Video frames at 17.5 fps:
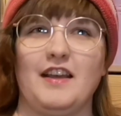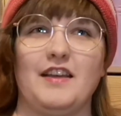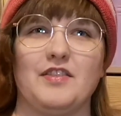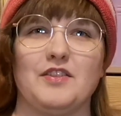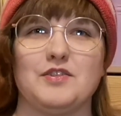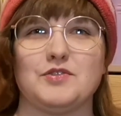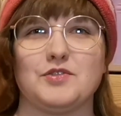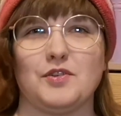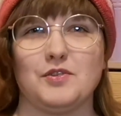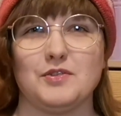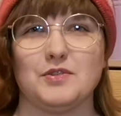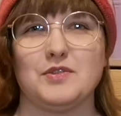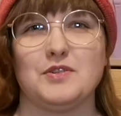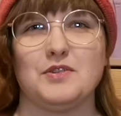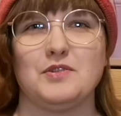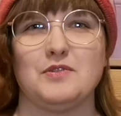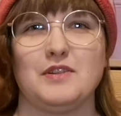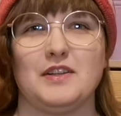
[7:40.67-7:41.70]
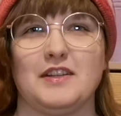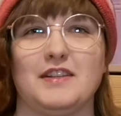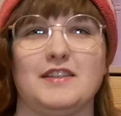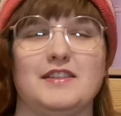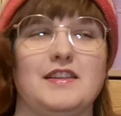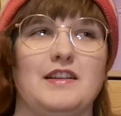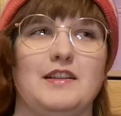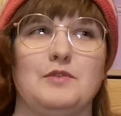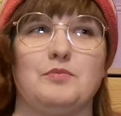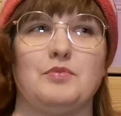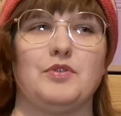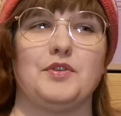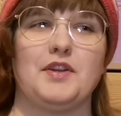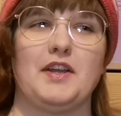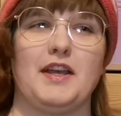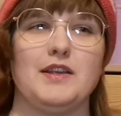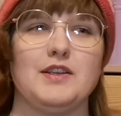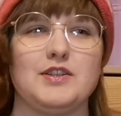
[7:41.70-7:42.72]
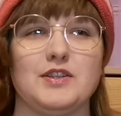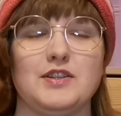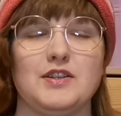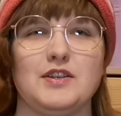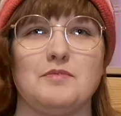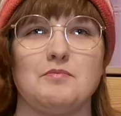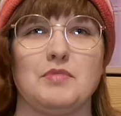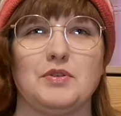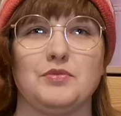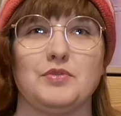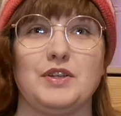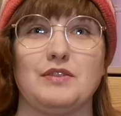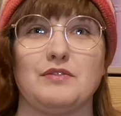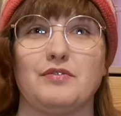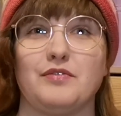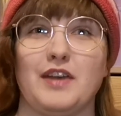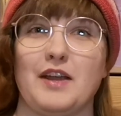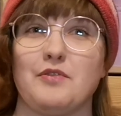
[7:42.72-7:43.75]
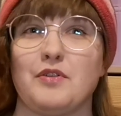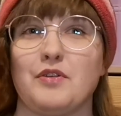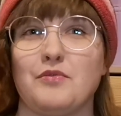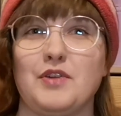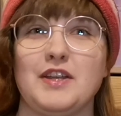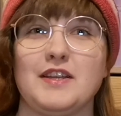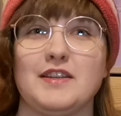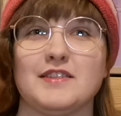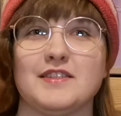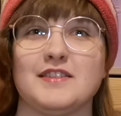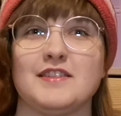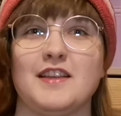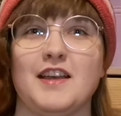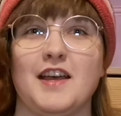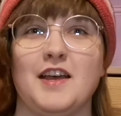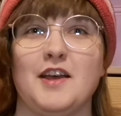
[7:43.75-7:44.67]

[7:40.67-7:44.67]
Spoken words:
And there's also like teleportation between fairy rings,